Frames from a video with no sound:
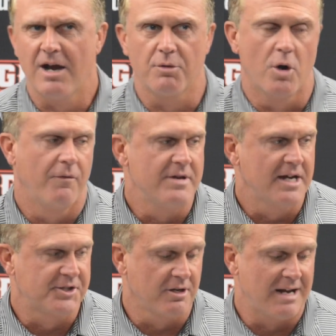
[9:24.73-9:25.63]
Yeah, I don't know if
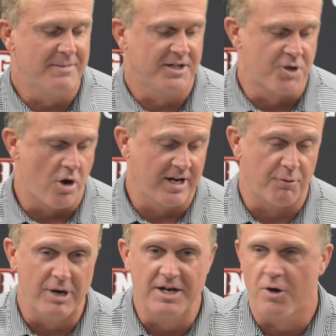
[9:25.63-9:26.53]
necessarily I meant
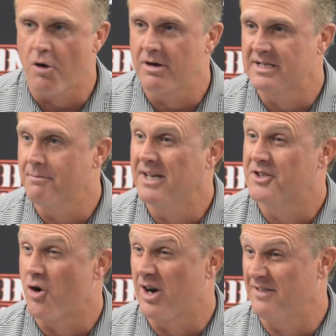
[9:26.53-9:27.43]
target Reinhard, as I
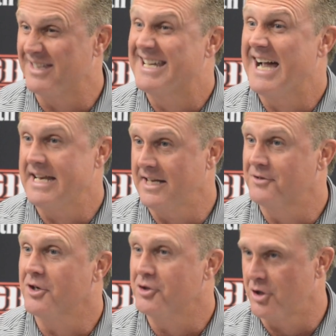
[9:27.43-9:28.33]
meant target the tight
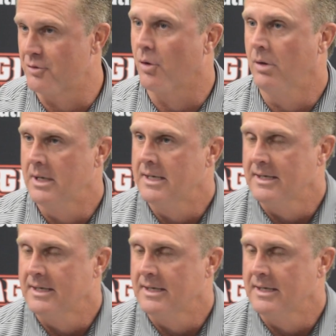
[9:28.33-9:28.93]
ends in general.